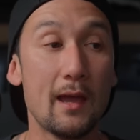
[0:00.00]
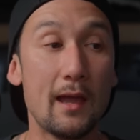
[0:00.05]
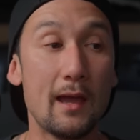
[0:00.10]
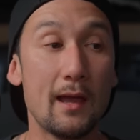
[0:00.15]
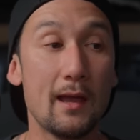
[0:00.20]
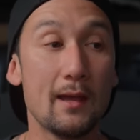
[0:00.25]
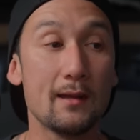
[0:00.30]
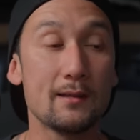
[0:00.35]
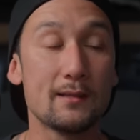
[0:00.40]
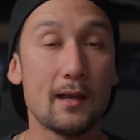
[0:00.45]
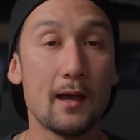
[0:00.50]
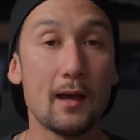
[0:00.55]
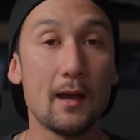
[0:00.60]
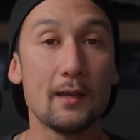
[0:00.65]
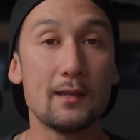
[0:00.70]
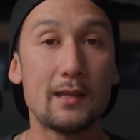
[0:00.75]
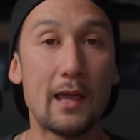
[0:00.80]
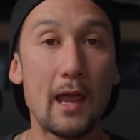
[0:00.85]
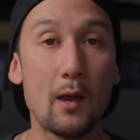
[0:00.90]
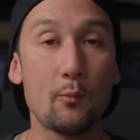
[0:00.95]
And
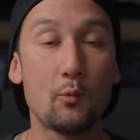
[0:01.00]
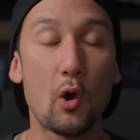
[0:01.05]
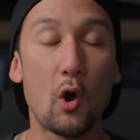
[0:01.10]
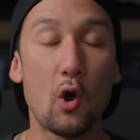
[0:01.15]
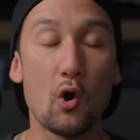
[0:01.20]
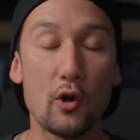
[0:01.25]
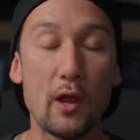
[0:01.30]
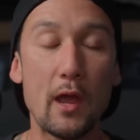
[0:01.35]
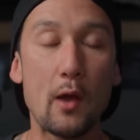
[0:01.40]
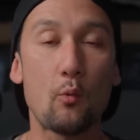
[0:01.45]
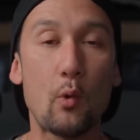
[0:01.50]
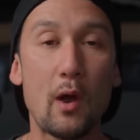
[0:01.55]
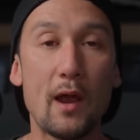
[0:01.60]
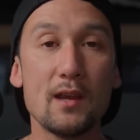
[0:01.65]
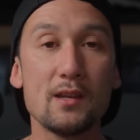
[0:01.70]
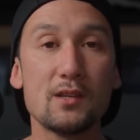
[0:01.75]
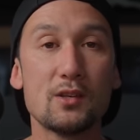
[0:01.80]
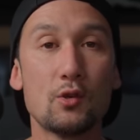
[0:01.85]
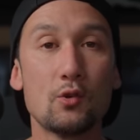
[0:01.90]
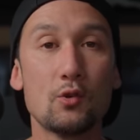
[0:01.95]
yeah, we're on our
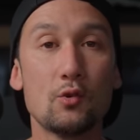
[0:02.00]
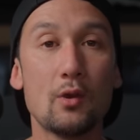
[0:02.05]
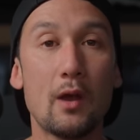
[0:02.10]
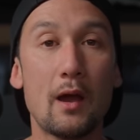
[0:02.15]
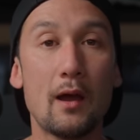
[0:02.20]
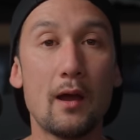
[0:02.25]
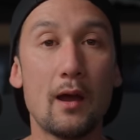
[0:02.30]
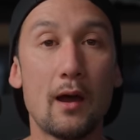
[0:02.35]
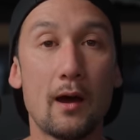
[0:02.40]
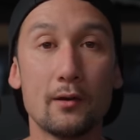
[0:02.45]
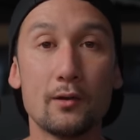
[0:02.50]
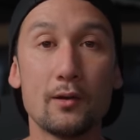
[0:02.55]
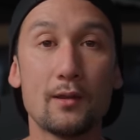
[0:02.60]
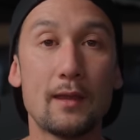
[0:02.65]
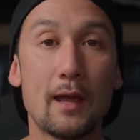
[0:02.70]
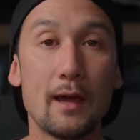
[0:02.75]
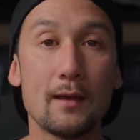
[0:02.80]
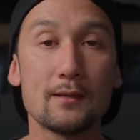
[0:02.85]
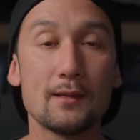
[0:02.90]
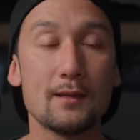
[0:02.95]
way to
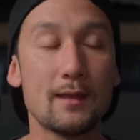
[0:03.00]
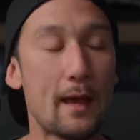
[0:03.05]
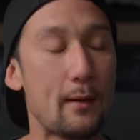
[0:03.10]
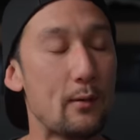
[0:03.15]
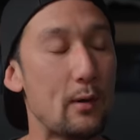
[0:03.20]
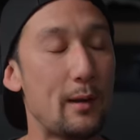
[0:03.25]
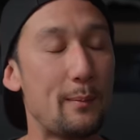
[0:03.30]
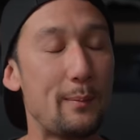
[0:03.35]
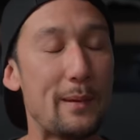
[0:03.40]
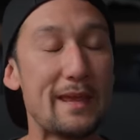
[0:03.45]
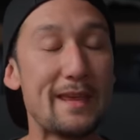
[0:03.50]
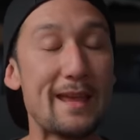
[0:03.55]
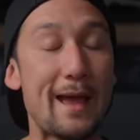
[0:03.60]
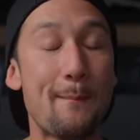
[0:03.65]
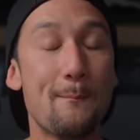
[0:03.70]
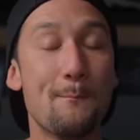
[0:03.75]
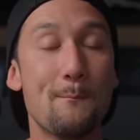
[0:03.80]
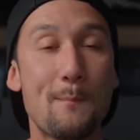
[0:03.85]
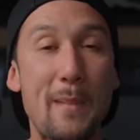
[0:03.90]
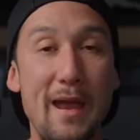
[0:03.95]
100,000. That would be
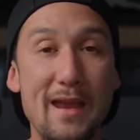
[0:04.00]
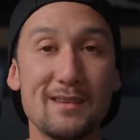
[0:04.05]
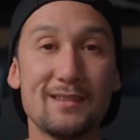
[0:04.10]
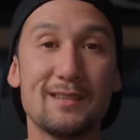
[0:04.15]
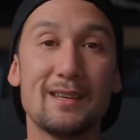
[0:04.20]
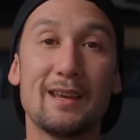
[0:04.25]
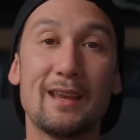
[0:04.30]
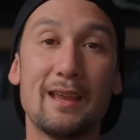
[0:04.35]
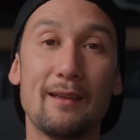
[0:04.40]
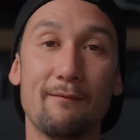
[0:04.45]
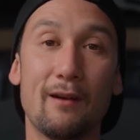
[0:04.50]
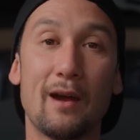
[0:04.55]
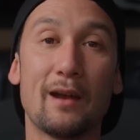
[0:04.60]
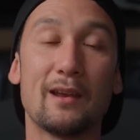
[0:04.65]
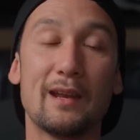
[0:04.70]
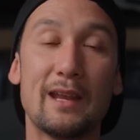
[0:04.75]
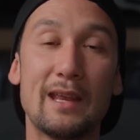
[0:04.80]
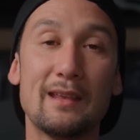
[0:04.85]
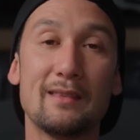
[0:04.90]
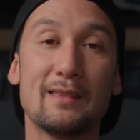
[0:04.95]
amazing if I
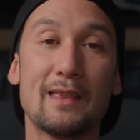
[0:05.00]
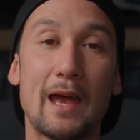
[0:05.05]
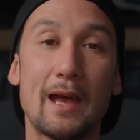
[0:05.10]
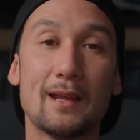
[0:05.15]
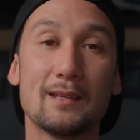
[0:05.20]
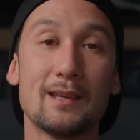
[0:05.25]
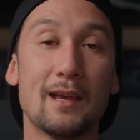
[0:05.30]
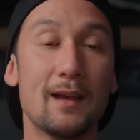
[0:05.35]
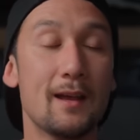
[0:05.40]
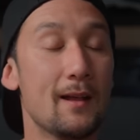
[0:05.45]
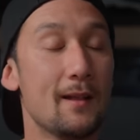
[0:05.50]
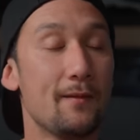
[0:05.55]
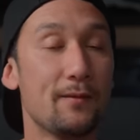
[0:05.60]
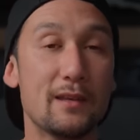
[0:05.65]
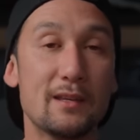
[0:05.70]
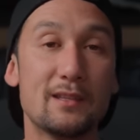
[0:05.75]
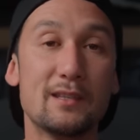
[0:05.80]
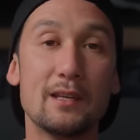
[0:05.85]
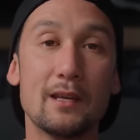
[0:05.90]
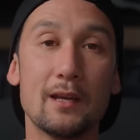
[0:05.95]
could hit that
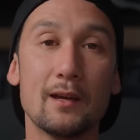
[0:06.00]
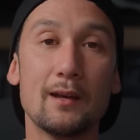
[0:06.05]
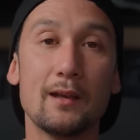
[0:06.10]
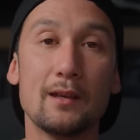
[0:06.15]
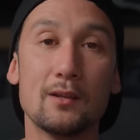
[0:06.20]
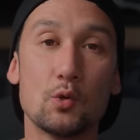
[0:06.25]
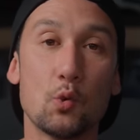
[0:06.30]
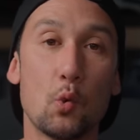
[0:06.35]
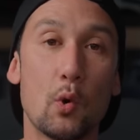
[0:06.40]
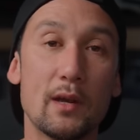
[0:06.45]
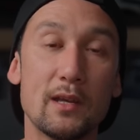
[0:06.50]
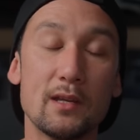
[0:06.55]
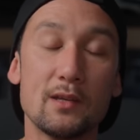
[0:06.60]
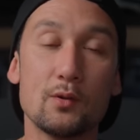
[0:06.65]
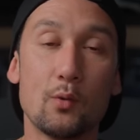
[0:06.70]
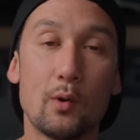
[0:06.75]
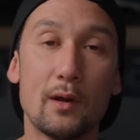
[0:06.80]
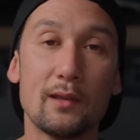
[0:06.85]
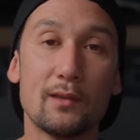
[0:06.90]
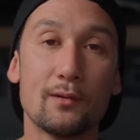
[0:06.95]
this year in
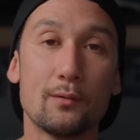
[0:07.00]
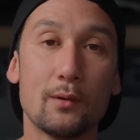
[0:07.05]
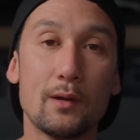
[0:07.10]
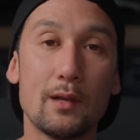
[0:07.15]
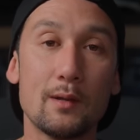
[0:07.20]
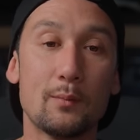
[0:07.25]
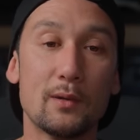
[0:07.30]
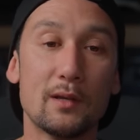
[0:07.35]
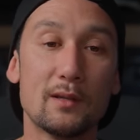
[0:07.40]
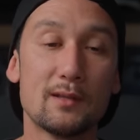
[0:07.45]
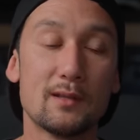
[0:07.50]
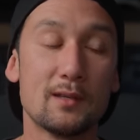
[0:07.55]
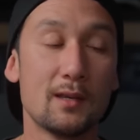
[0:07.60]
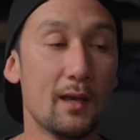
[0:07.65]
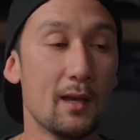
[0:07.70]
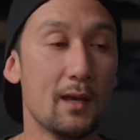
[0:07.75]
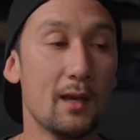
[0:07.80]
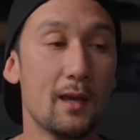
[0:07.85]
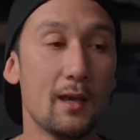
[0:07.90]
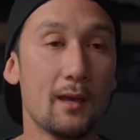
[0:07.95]
2023. But
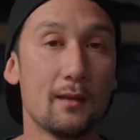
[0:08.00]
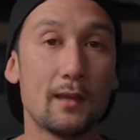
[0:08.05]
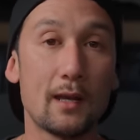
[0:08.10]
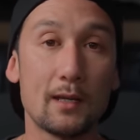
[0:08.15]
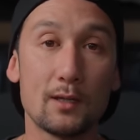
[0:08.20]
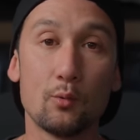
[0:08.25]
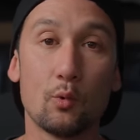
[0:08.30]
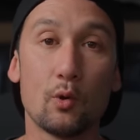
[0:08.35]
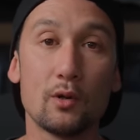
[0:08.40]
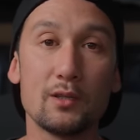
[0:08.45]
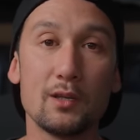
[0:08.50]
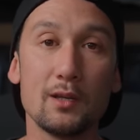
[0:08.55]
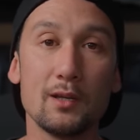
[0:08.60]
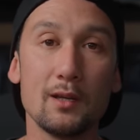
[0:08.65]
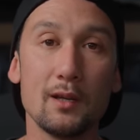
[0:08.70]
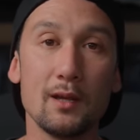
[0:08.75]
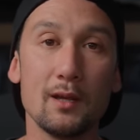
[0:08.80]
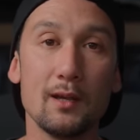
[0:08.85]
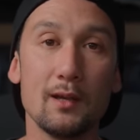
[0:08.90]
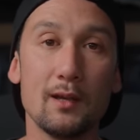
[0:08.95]
thanks for
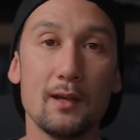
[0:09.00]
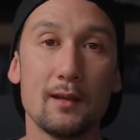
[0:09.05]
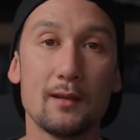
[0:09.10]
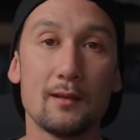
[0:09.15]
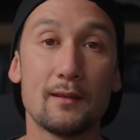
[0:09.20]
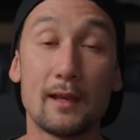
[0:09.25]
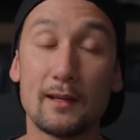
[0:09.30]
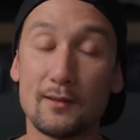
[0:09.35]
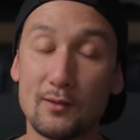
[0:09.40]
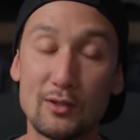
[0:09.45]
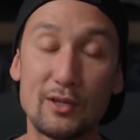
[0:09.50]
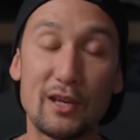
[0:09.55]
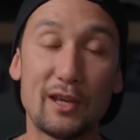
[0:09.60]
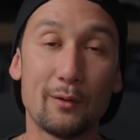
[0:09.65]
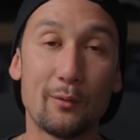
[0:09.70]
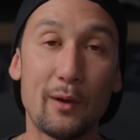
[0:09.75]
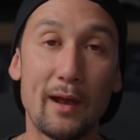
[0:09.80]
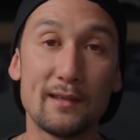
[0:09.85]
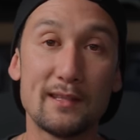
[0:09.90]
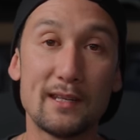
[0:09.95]
watching. Thanks for sticking
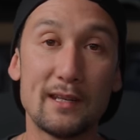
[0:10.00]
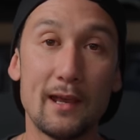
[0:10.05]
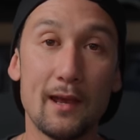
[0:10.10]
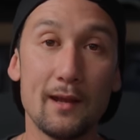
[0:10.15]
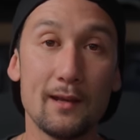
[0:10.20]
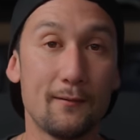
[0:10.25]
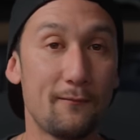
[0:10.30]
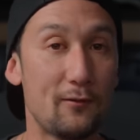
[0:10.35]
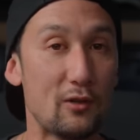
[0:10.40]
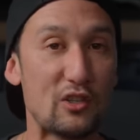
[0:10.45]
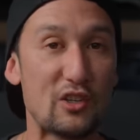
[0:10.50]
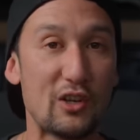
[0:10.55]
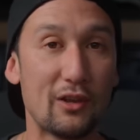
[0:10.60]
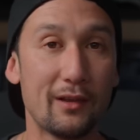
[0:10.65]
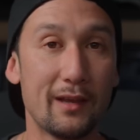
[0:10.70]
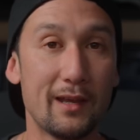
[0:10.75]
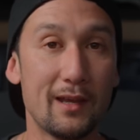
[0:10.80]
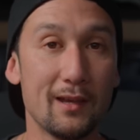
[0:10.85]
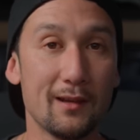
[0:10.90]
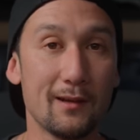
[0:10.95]
around to the end. If you're
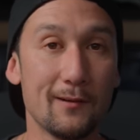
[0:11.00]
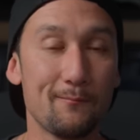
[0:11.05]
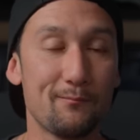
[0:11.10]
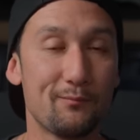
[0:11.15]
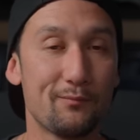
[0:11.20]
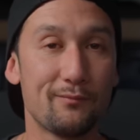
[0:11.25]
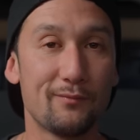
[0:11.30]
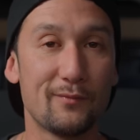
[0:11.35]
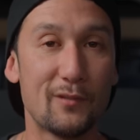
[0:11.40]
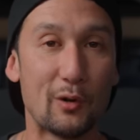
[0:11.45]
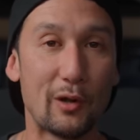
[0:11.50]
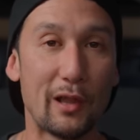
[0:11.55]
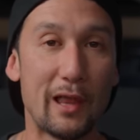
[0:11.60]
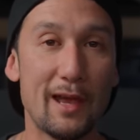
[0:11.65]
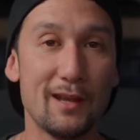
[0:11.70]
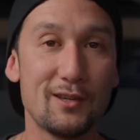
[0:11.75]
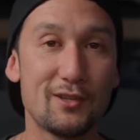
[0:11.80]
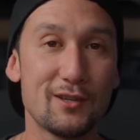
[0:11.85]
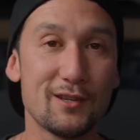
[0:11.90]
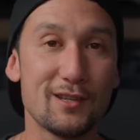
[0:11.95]
still here, you're a
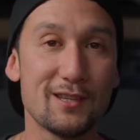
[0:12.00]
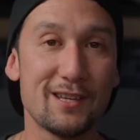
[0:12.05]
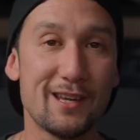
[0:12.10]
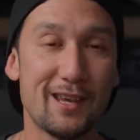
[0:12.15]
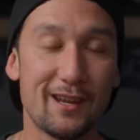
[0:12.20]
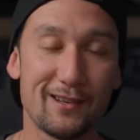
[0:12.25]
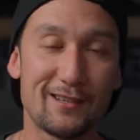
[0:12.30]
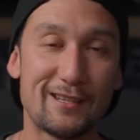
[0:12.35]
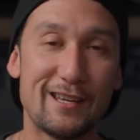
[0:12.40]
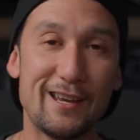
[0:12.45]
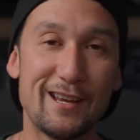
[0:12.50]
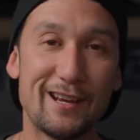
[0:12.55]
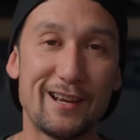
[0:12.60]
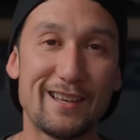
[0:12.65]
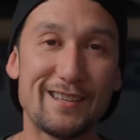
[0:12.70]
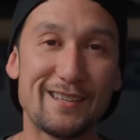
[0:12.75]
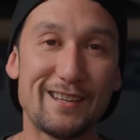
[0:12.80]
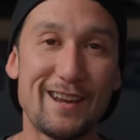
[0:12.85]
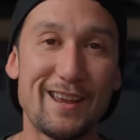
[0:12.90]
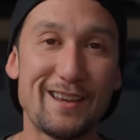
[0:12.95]
legend. And I'll see you
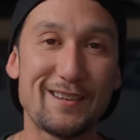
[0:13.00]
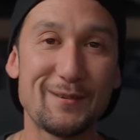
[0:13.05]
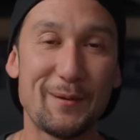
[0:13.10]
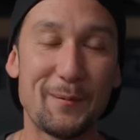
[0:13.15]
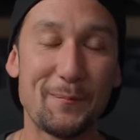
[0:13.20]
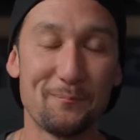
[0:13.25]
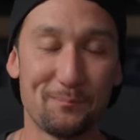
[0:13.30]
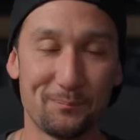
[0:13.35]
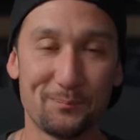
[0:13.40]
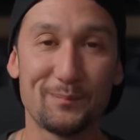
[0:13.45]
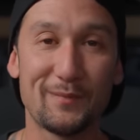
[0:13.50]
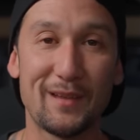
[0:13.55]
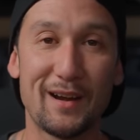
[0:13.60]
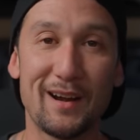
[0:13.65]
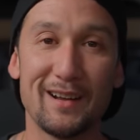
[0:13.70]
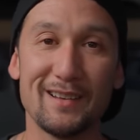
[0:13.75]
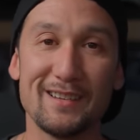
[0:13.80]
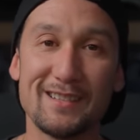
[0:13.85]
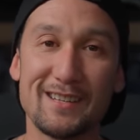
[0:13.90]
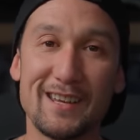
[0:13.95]
guys in the next one. All
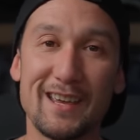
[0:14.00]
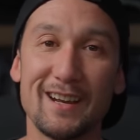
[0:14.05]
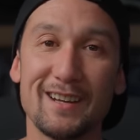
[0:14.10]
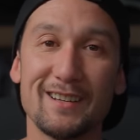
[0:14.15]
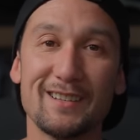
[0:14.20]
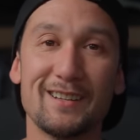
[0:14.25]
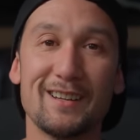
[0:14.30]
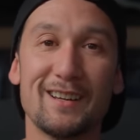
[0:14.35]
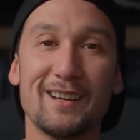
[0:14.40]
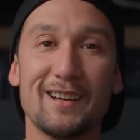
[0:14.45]
right, let's get it.